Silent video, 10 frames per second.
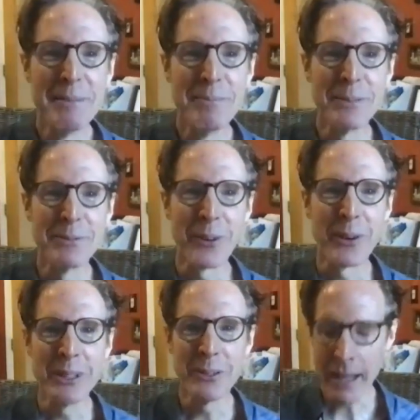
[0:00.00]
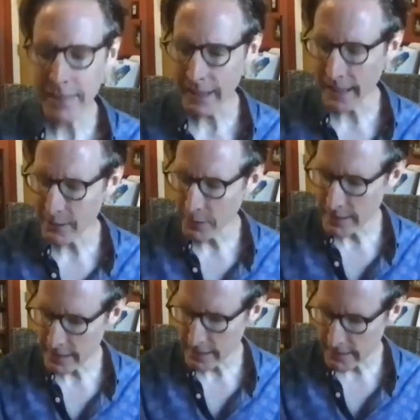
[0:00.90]
before you, I think
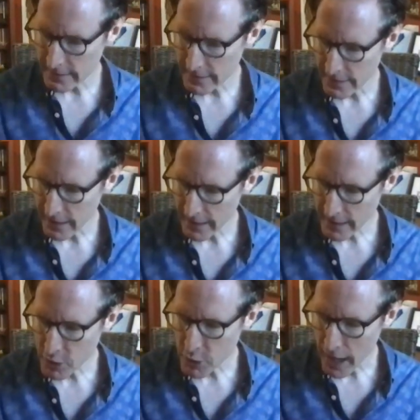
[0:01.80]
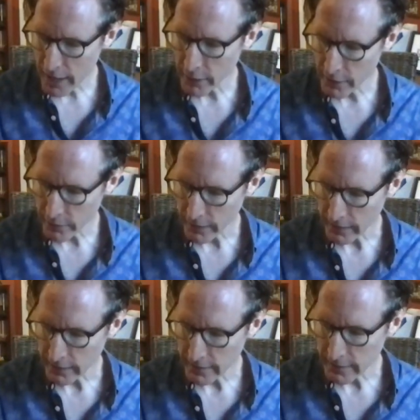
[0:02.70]
it's John
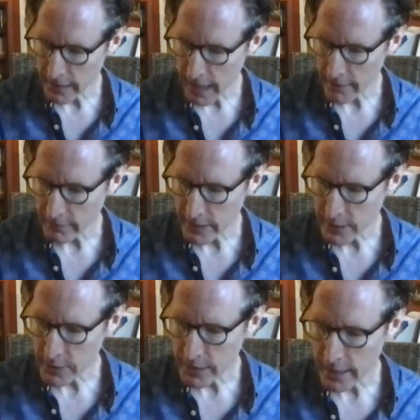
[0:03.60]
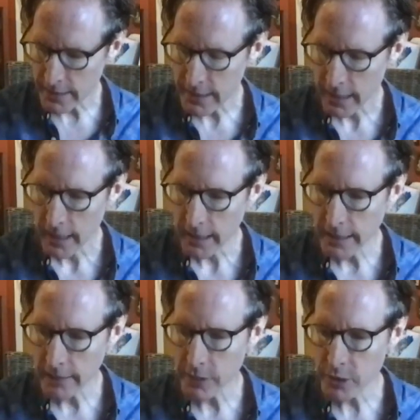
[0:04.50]
Irving, the novelist, who says he
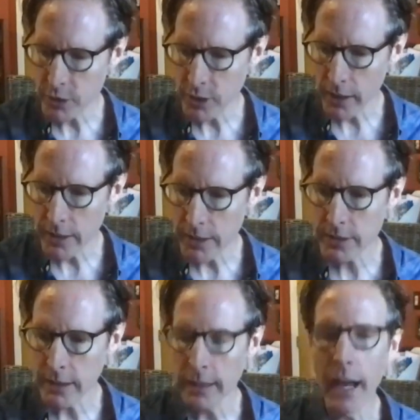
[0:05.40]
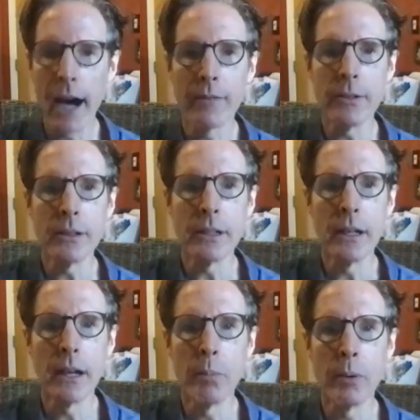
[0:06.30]
never starts a novel
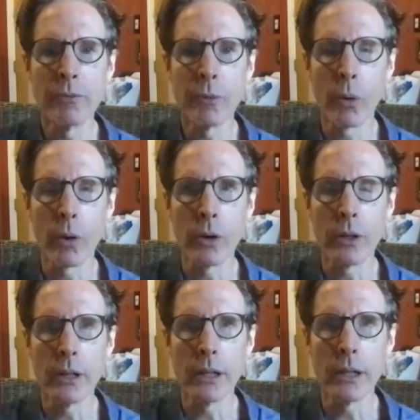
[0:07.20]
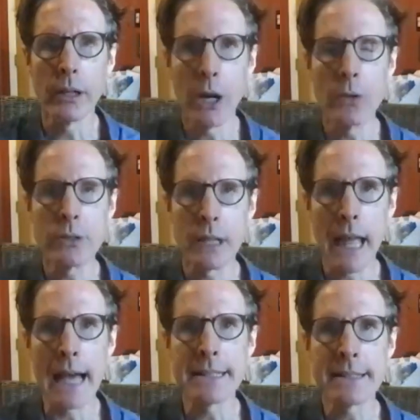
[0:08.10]
before he knows the last